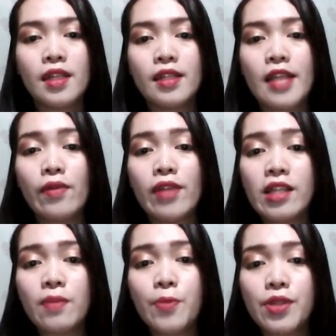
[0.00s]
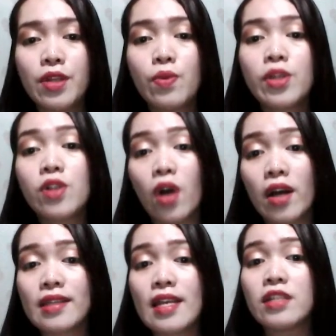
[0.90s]
Now let's proceed with
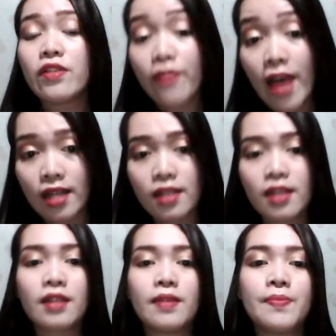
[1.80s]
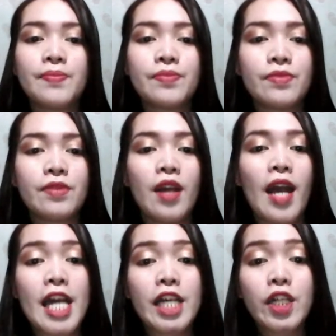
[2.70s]
cause and effect.
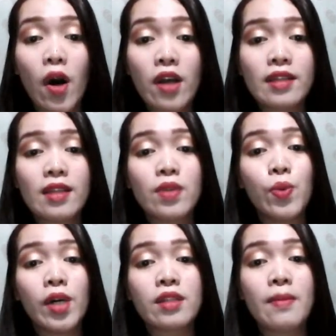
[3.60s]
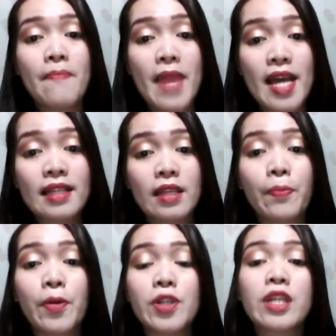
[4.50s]
A cause is what makes a
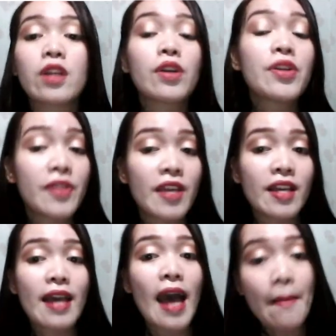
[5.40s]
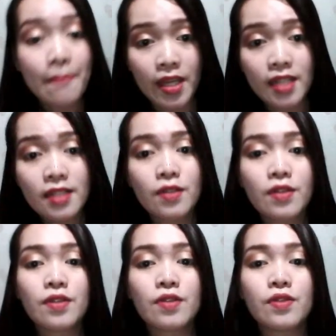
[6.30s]
particular thing happen,
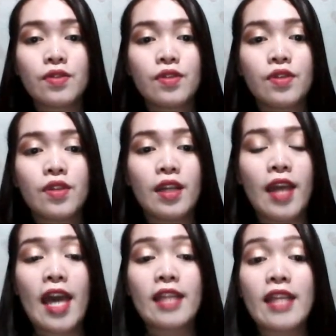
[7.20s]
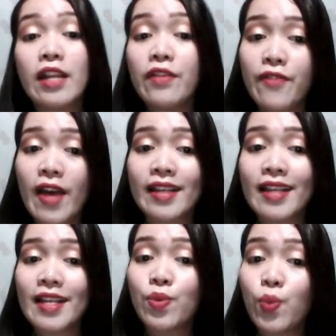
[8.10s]
and an effect
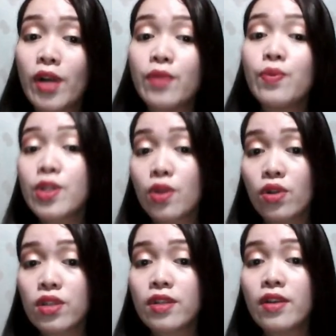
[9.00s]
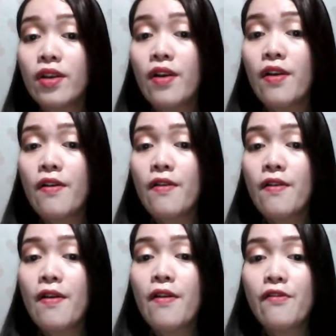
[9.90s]
is what results
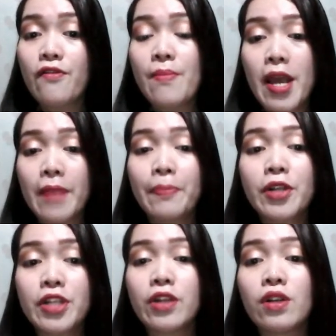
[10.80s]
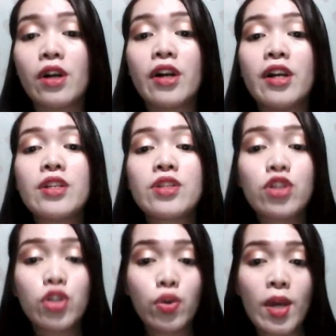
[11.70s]
from a particular
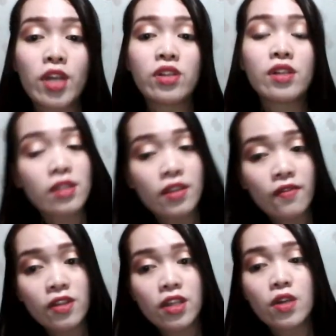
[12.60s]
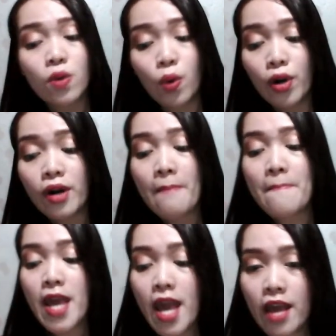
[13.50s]
situation, activity, or
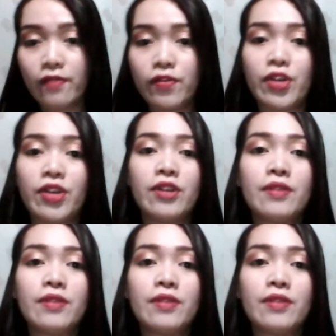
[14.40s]
behavior.